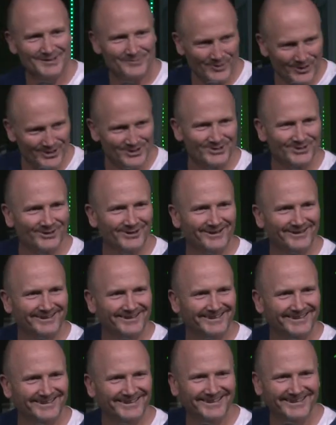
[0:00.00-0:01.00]
Praise God.
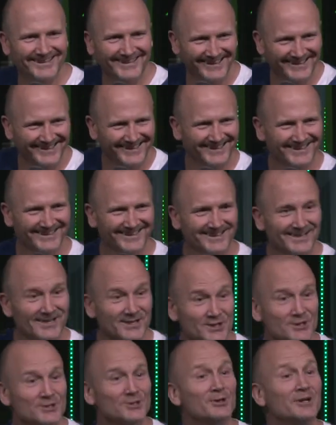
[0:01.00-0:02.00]

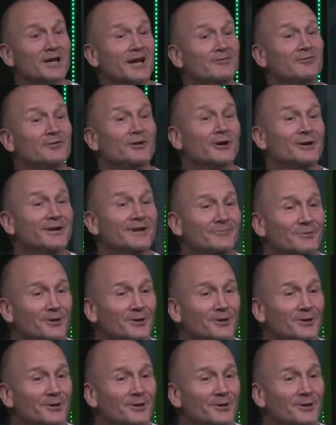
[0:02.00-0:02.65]
Is this okay, Fiona?